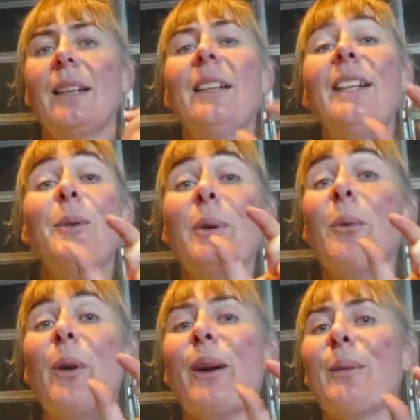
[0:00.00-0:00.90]
A little
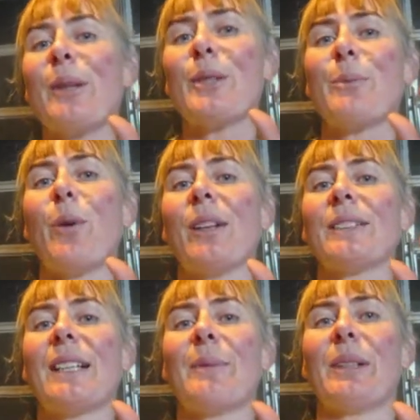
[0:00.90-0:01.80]
bit worried about the
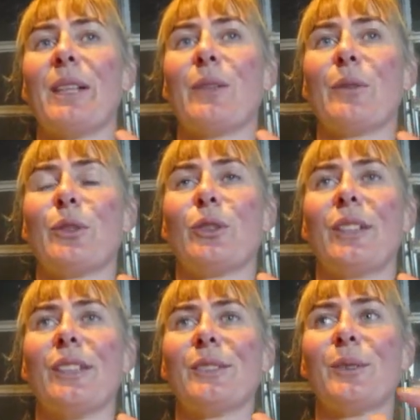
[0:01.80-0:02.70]
spiders coming down off the
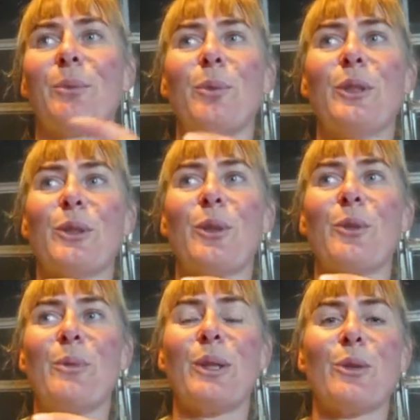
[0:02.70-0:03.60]
trees. The boys
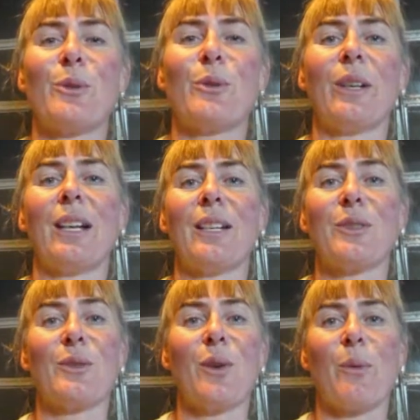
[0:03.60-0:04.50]
told me a story
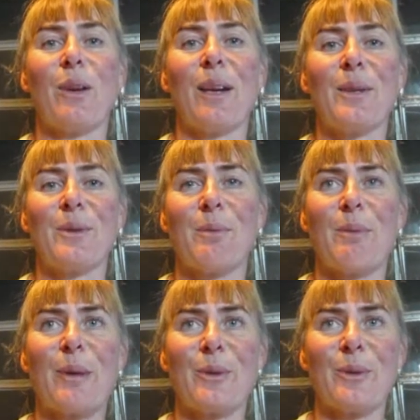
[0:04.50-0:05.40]
last night when I asked them
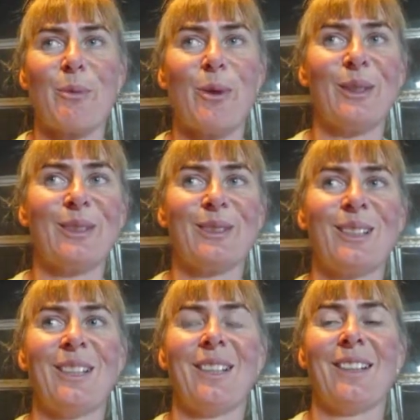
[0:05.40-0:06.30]
about the spiders.
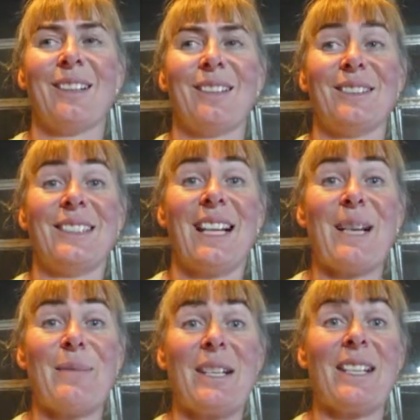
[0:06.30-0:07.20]
I said,
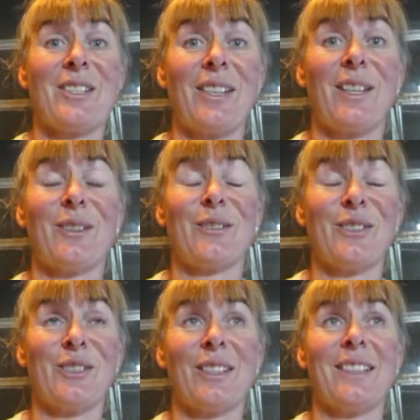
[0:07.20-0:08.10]
how many get shaken off
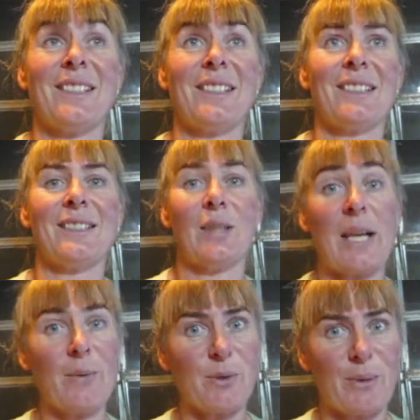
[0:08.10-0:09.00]
the trees? And he said
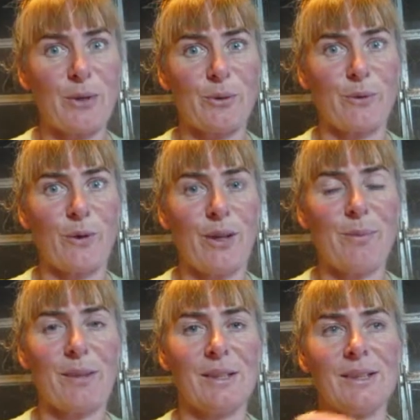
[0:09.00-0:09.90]
he was
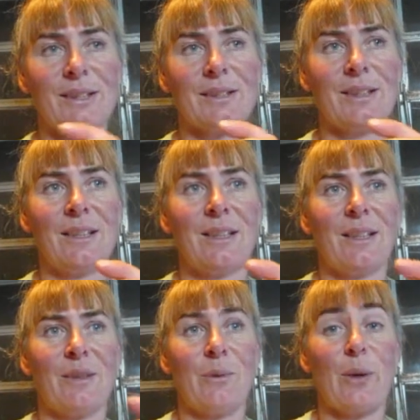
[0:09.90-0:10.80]
petrified. He says
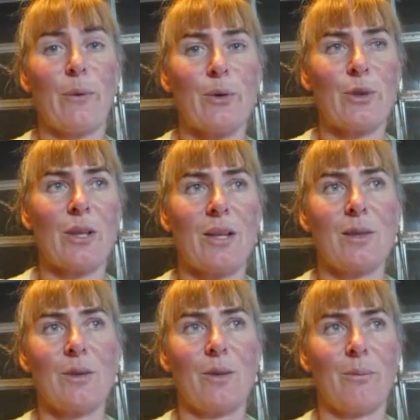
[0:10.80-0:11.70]
when he first
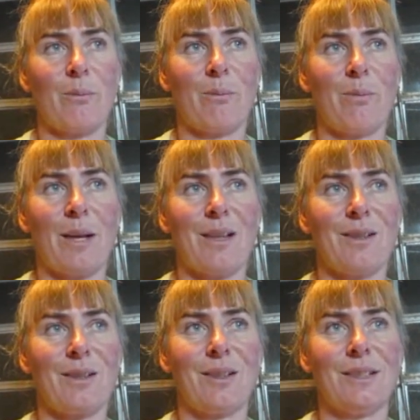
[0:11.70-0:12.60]
started,
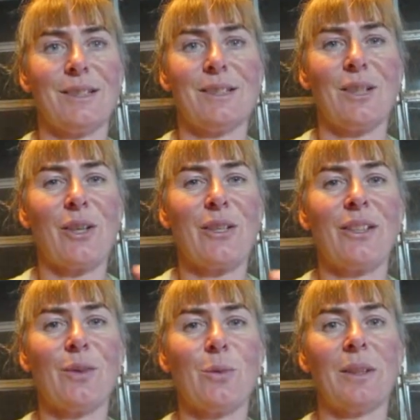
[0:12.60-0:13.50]
but he says only
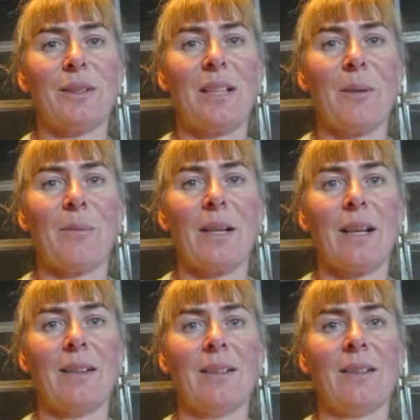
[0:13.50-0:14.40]
the little ones come
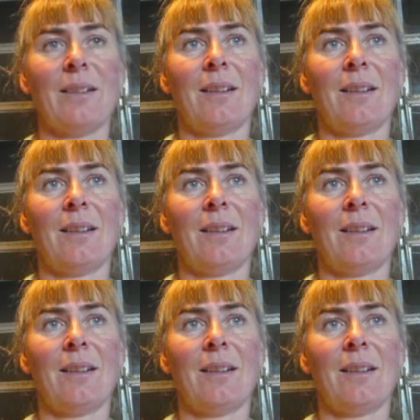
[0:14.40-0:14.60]
down